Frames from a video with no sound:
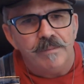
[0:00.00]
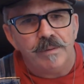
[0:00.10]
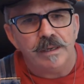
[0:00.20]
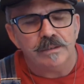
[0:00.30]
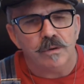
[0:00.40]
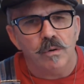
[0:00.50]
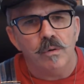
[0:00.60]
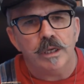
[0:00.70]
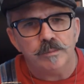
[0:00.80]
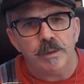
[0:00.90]
but it's
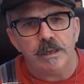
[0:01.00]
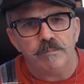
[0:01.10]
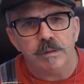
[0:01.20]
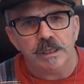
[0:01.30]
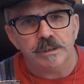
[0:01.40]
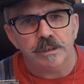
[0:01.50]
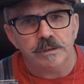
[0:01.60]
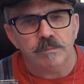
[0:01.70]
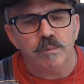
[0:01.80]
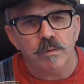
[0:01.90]
always been a pleasure to
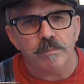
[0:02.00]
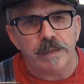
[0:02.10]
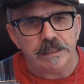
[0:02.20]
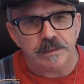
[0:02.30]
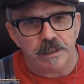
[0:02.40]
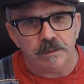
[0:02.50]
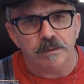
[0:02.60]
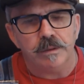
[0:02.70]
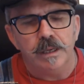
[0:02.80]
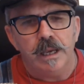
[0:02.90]
support men's
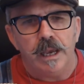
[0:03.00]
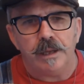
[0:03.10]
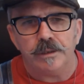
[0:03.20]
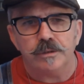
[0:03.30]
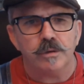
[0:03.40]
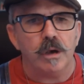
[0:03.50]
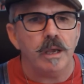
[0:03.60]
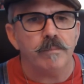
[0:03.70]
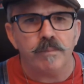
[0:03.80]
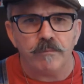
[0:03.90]
health and to
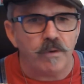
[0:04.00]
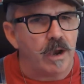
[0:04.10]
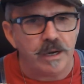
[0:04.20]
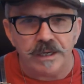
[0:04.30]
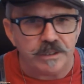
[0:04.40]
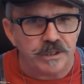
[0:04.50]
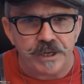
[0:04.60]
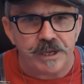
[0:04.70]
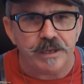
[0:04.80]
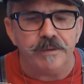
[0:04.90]
try and provide each
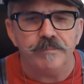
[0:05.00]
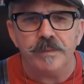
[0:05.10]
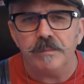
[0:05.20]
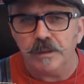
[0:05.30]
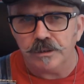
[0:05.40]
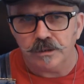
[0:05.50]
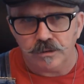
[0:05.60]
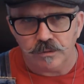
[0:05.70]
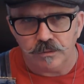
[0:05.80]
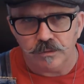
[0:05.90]
year a bunch
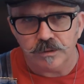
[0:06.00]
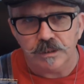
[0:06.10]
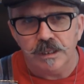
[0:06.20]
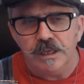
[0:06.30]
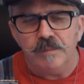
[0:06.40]
of tools.